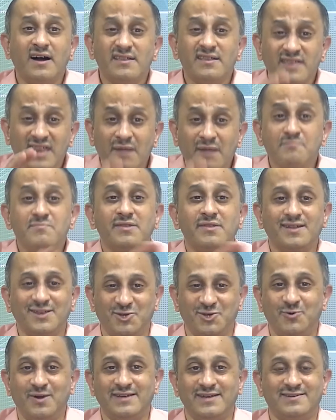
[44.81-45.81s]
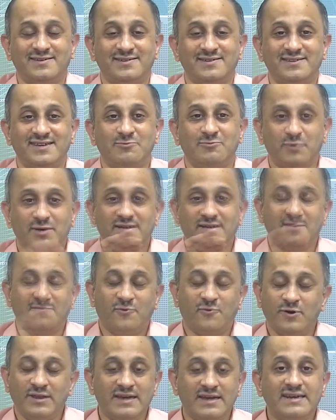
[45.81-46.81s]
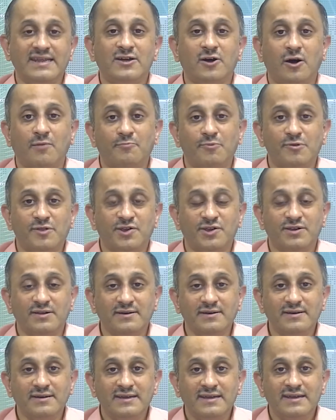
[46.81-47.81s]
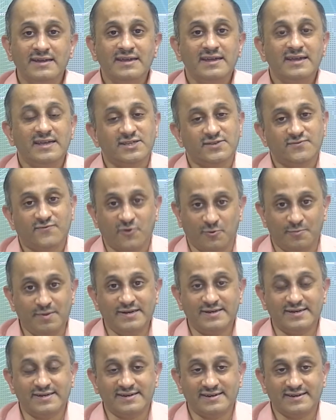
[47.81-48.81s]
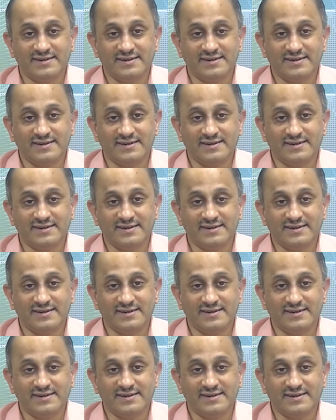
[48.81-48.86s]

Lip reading: some situations in which Fourier decomposition is forbidden.